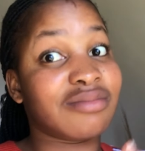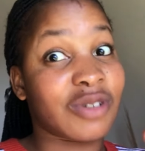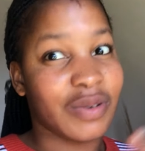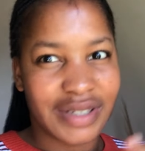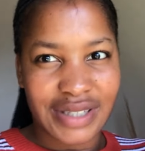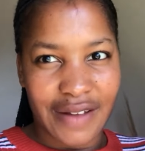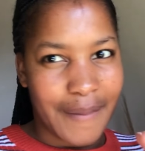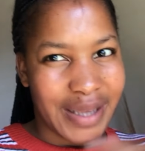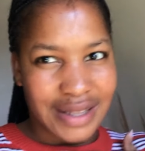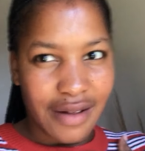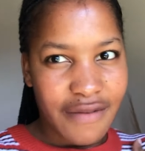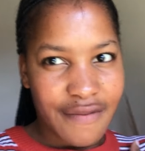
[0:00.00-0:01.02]
doing stuff
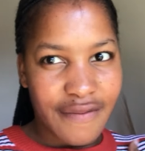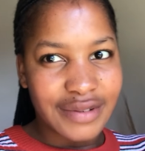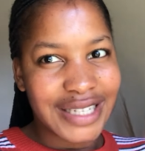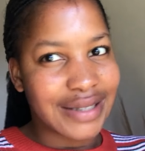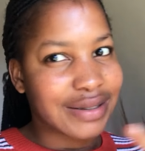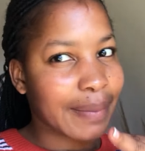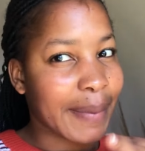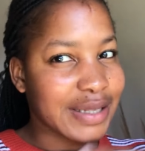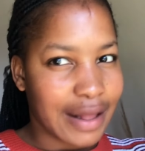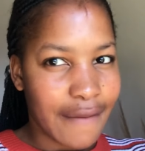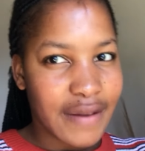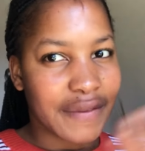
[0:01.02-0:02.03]
myself, test
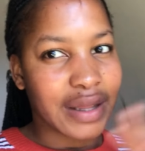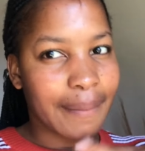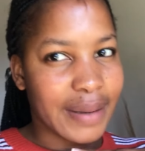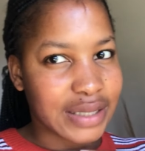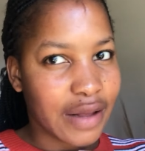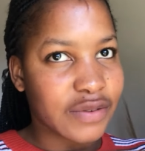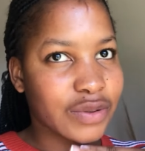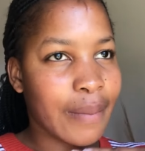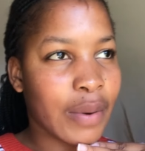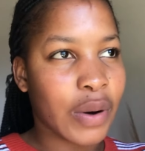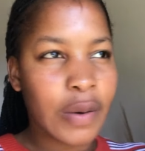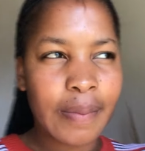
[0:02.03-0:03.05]
myself, everything myself. So
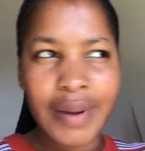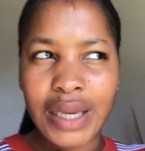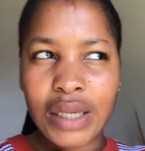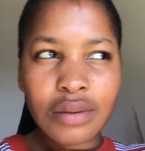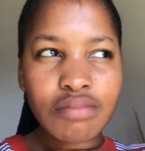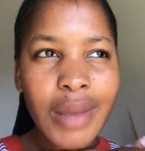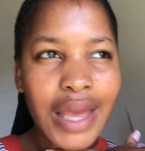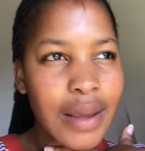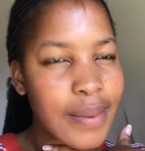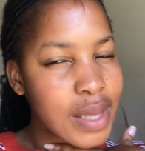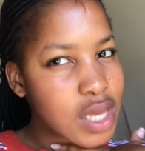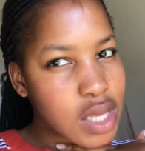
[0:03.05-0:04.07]
I'm hoping
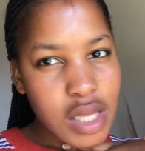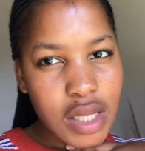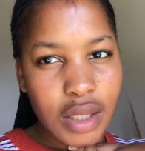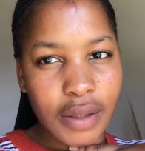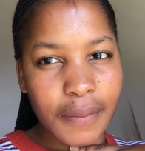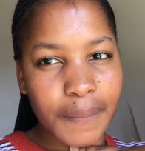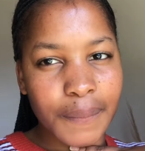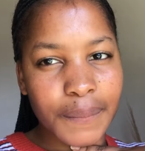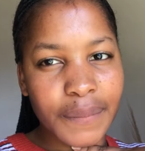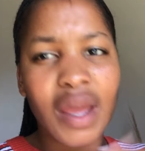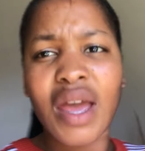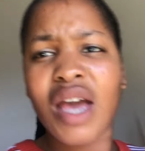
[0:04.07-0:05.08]
maybe,
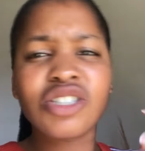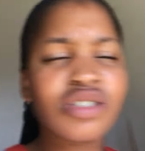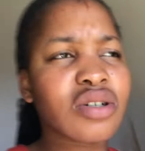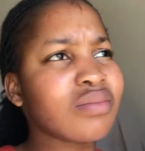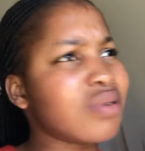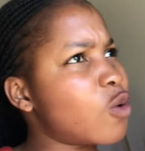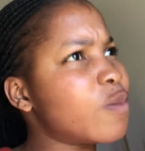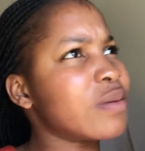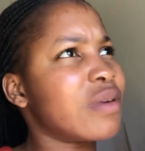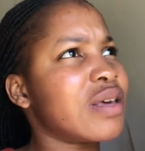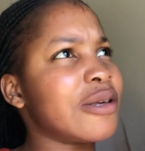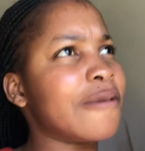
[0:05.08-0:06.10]
actually not hoping
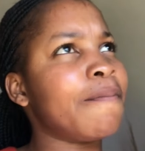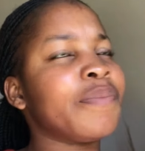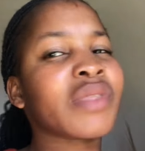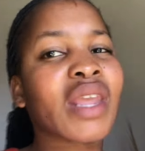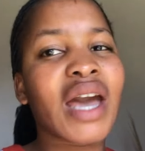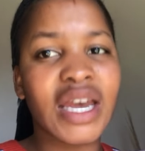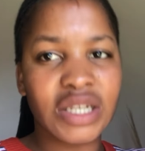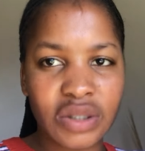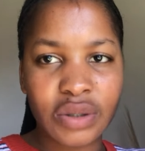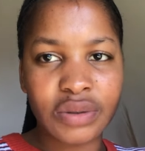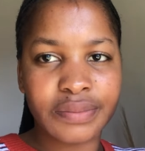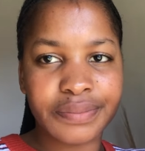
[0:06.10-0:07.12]
maybe, I
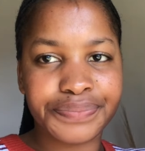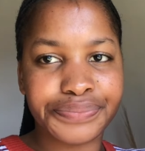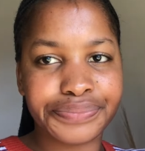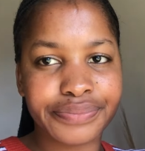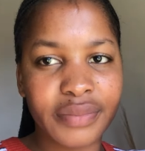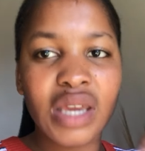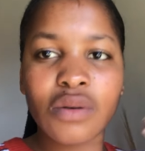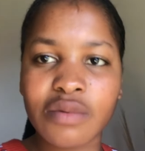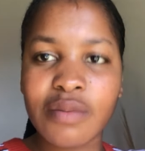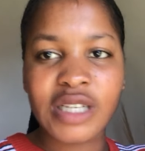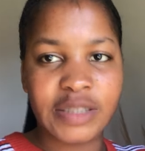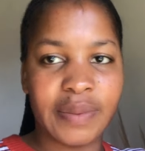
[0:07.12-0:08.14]
know it'll
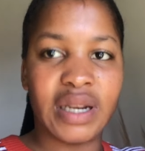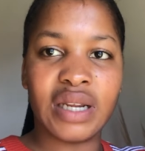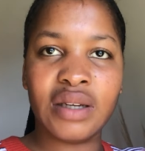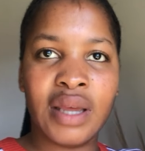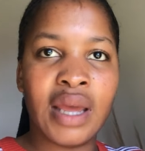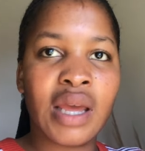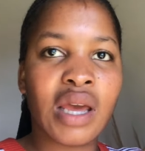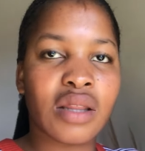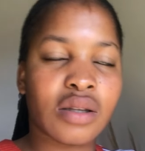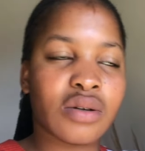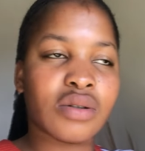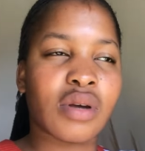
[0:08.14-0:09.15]
be much better. And
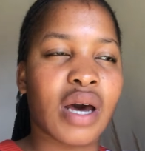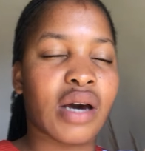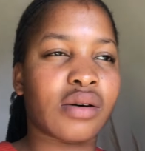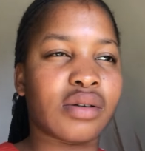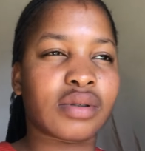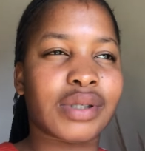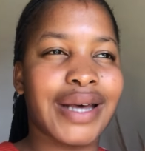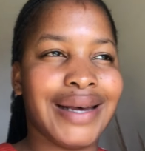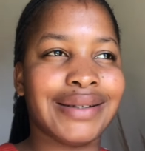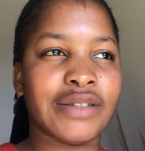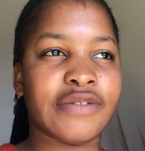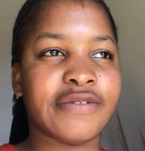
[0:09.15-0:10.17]
then also I
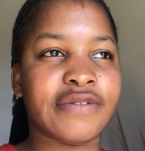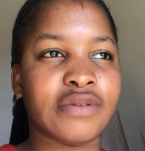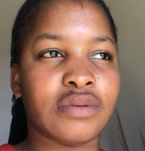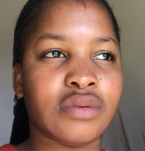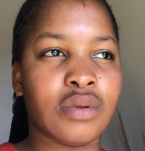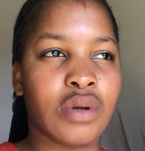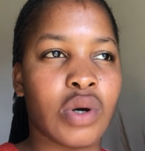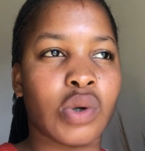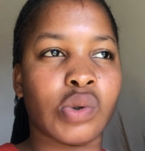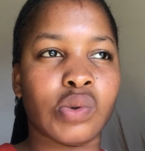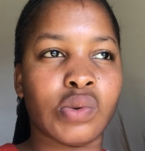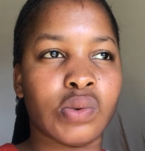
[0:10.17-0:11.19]
kind of
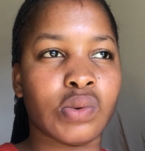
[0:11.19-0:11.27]
know